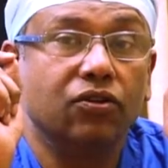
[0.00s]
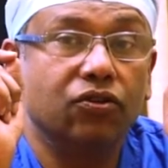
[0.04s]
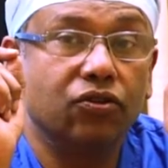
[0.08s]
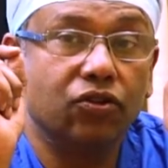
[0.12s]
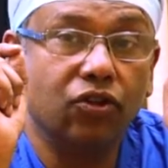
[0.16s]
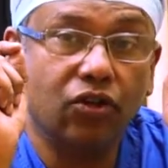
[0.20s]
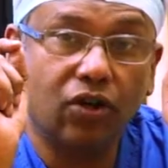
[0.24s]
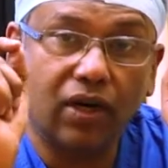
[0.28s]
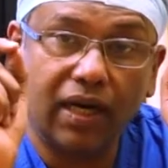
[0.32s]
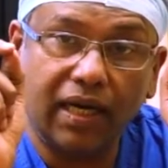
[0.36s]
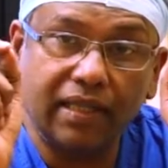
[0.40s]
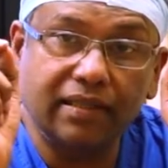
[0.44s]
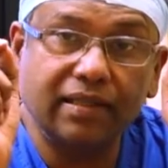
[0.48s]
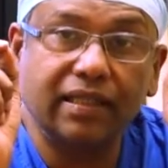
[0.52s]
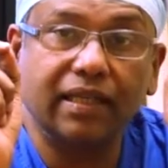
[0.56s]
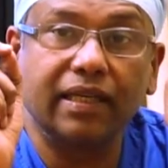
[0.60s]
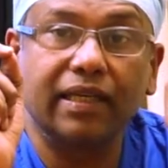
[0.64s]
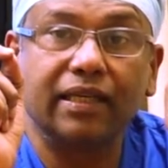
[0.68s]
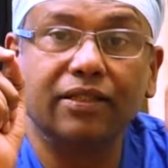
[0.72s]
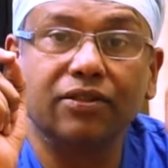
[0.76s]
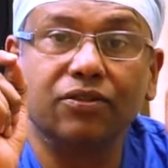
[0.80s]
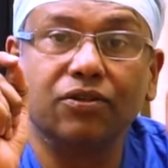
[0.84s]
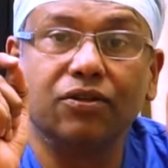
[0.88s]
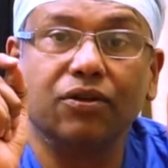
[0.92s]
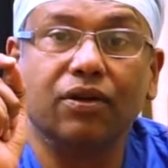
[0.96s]
thoracic
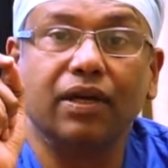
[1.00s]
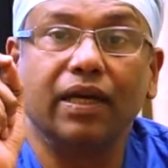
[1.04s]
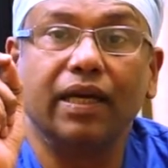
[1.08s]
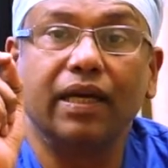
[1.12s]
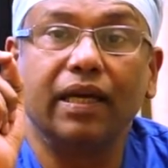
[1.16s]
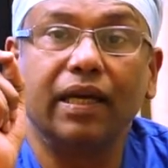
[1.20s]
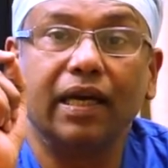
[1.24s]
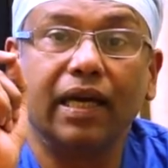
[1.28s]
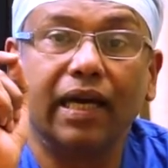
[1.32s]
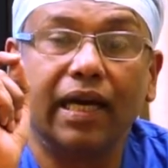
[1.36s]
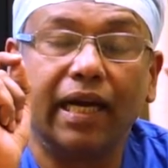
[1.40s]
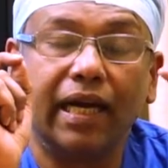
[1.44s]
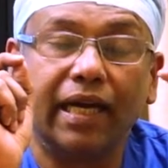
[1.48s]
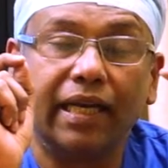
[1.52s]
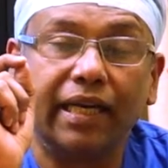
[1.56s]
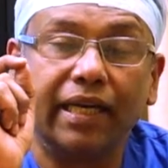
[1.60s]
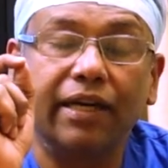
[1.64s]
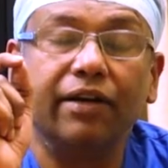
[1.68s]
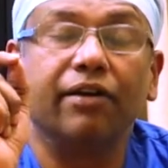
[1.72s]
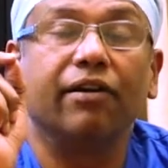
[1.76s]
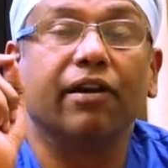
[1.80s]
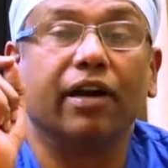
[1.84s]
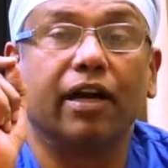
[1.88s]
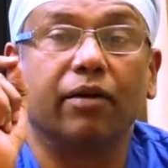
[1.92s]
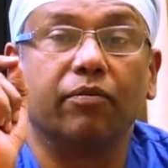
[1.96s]
injury and
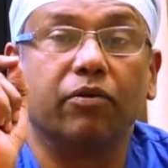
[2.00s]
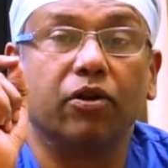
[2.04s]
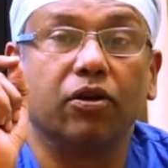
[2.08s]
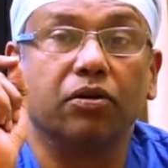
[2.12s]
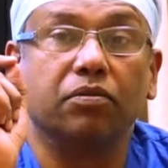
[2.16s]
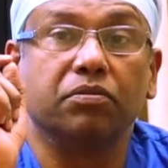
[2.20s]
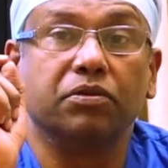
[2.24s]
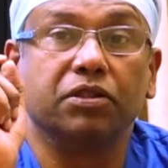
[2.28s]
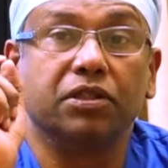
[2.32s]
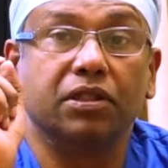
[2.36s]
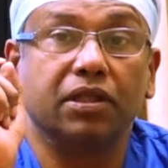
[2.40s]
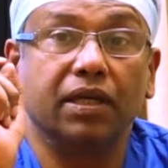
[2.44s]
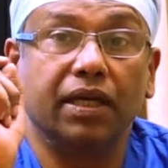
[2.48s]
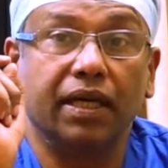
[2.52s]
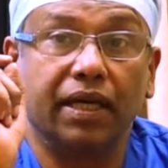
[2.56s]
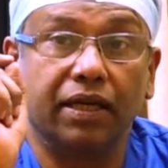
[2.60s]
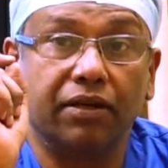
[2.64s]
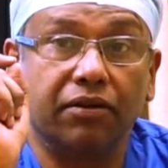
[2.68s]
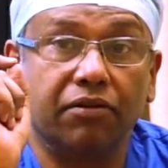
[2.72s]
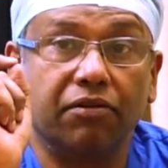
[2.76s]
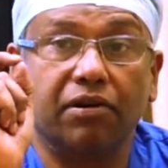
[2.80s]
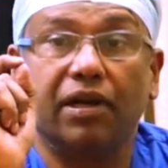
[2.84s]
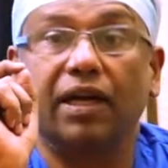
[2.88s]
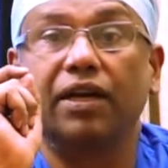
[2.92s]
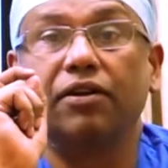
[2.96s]
intra-abdominal injury
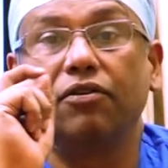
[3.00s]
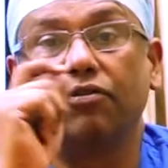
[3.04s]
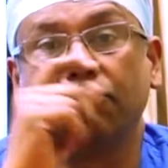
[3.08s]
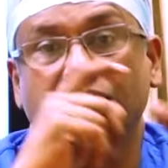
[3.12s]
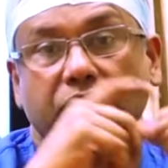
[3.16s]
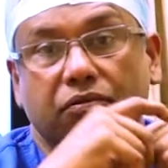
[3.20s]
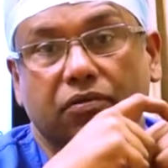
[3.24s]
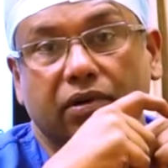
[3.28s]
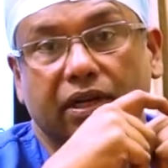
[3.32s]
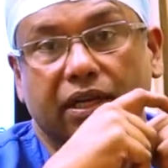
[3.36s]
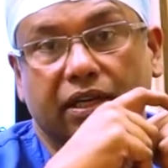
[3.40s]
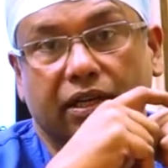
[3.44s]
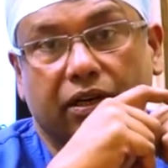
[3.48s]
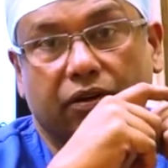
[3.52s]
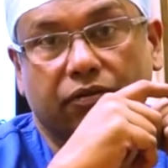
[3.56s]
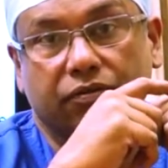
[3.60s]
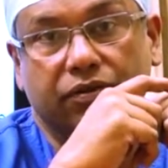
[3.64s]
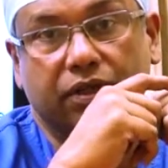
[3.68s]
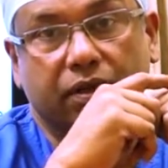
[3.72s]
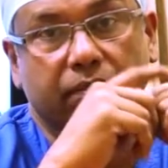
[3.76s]
and try to rule it out.